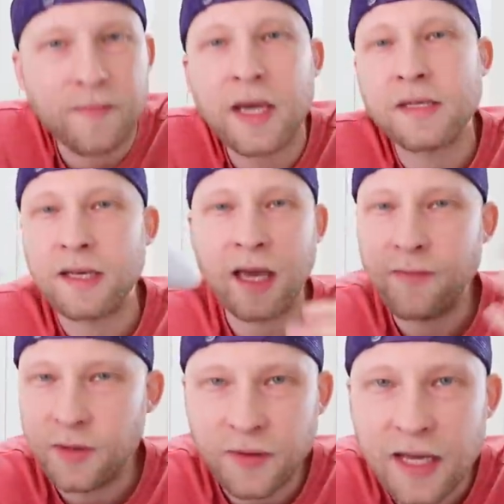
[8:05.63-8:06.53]
makes the
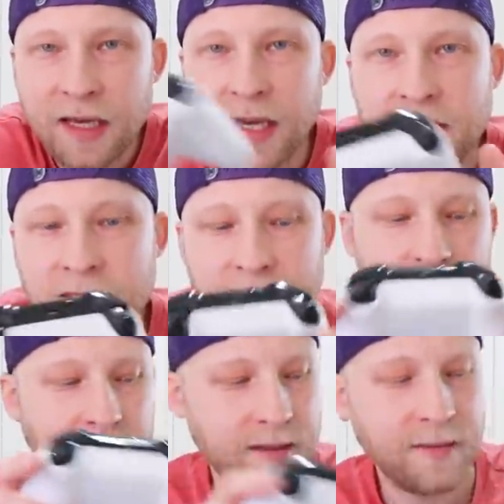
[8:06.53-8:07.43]
game unique. It's
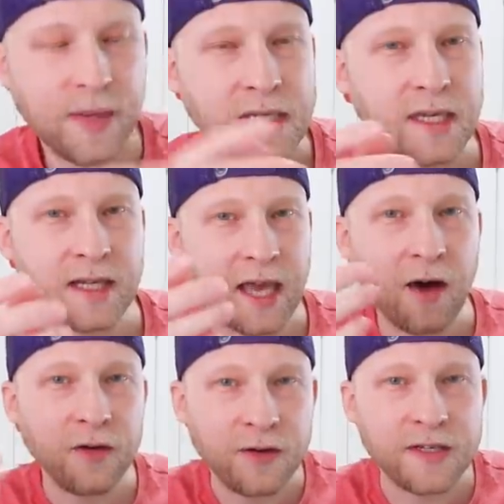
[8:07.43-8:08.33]
basically
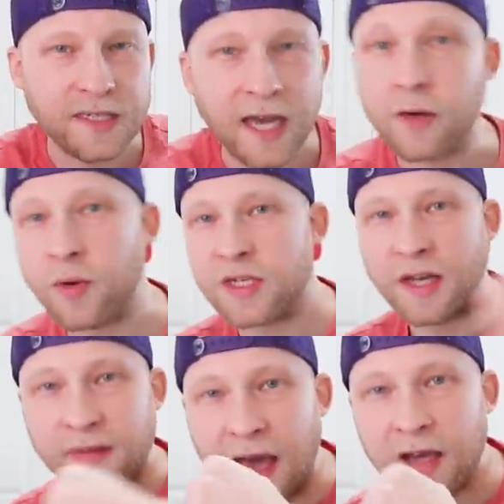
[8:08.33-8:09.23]
how you decide which
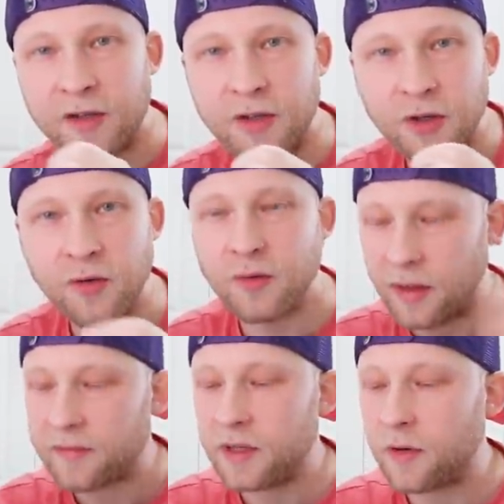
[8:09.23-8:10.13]
attack you do.
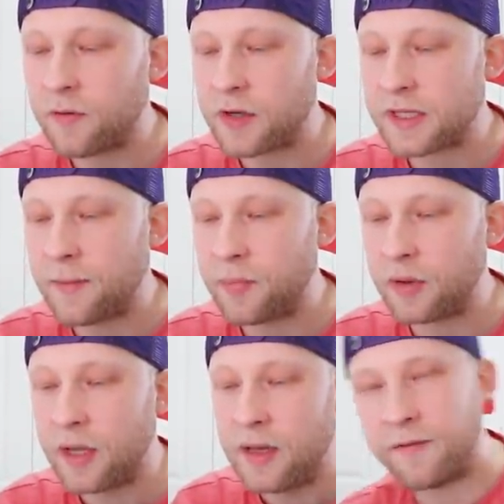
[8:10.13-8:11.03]
Like, you know, for
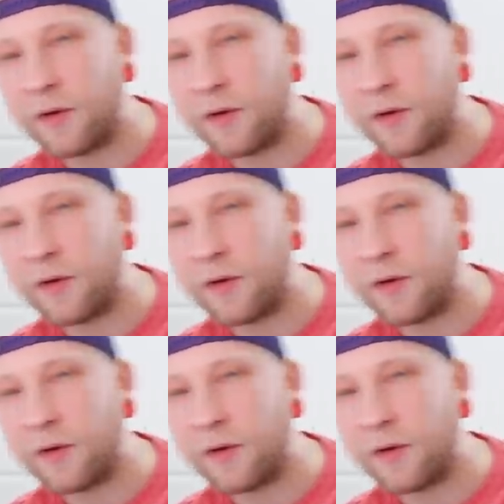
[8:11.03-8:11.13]
example, if